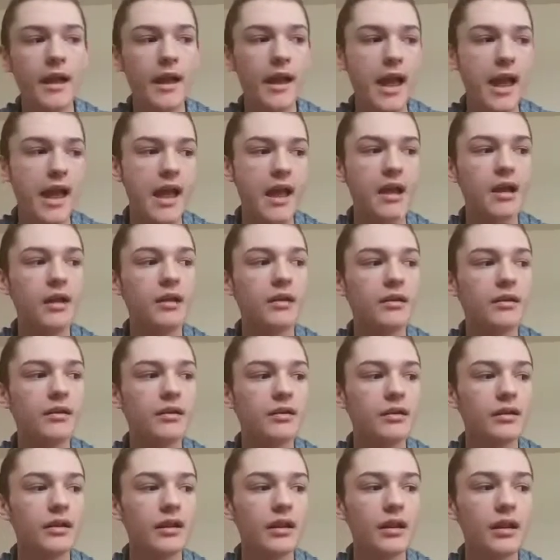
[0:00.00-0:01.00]
and
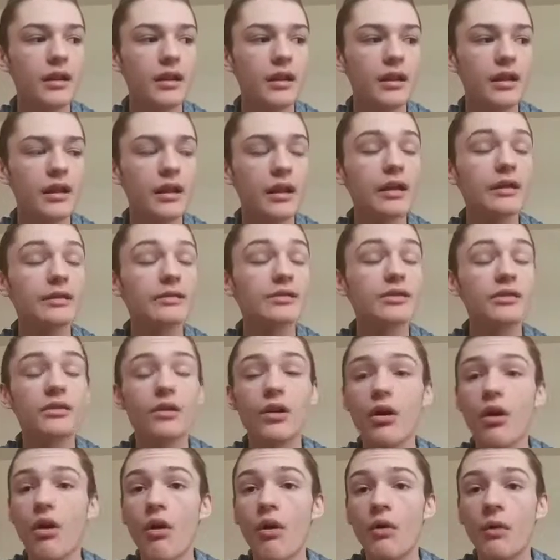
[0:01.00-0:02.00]
it's
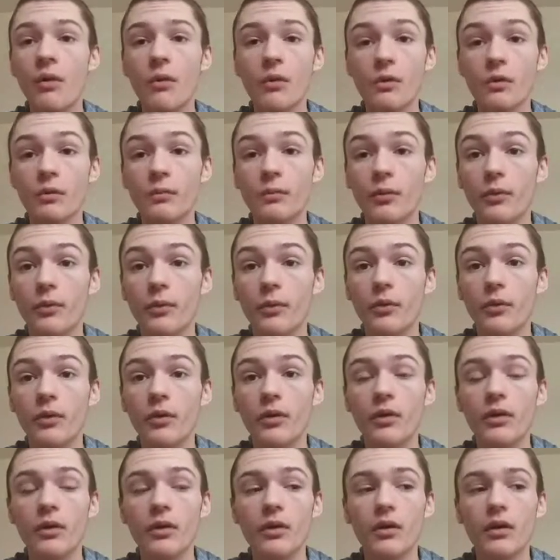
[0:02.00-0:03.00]
horrible.
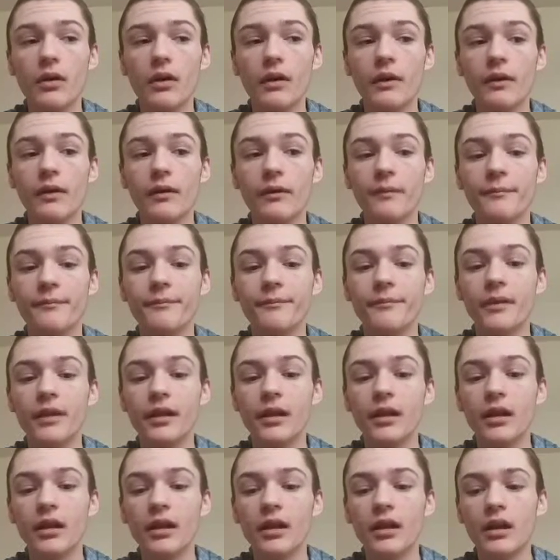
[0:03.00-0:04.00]
Um,
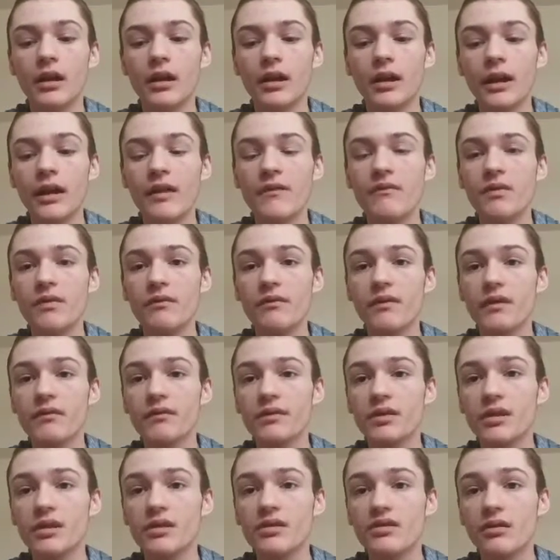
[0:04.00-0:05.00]
if you've
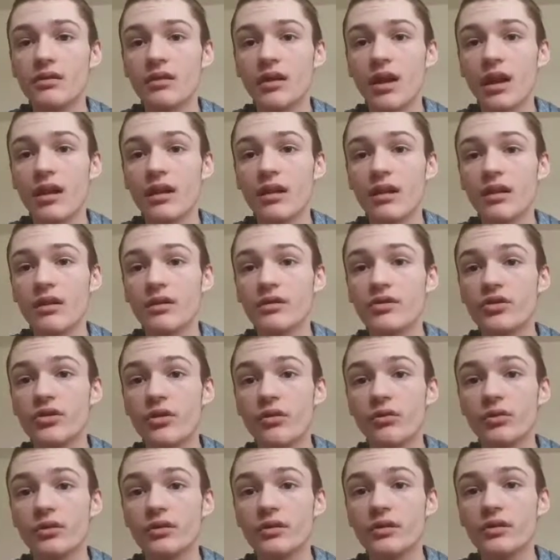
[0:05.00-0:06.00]
ever dislocated a
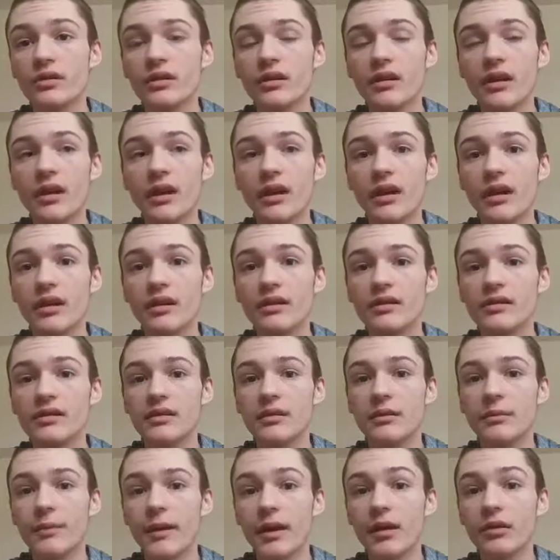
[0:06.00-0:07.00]
shoulder, it's
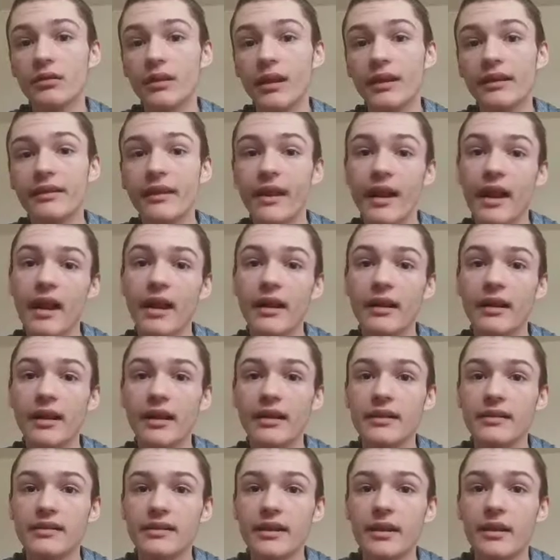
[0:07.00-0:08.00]
about like that,
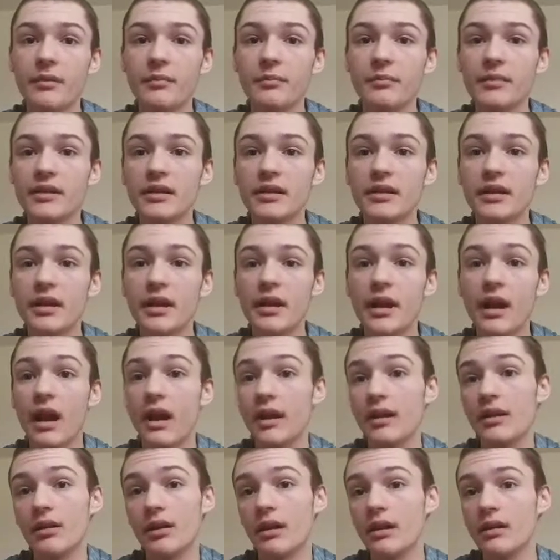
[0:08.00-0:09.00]
except
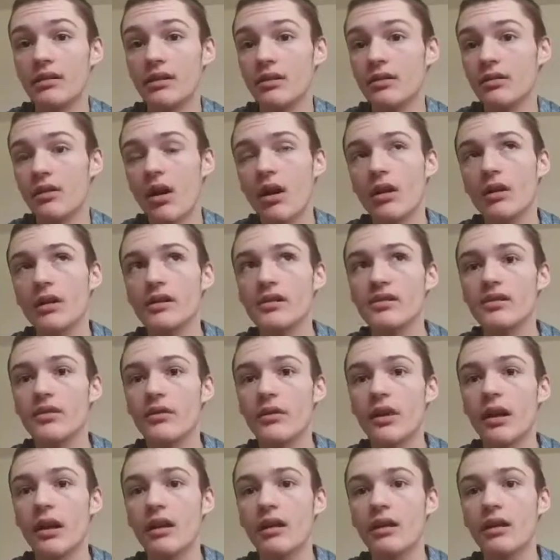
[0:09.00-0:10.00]
I don't, they're not
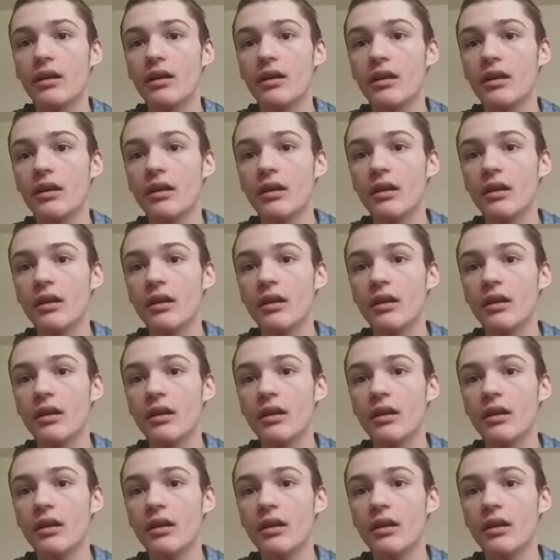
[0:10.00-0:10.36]
dislocated.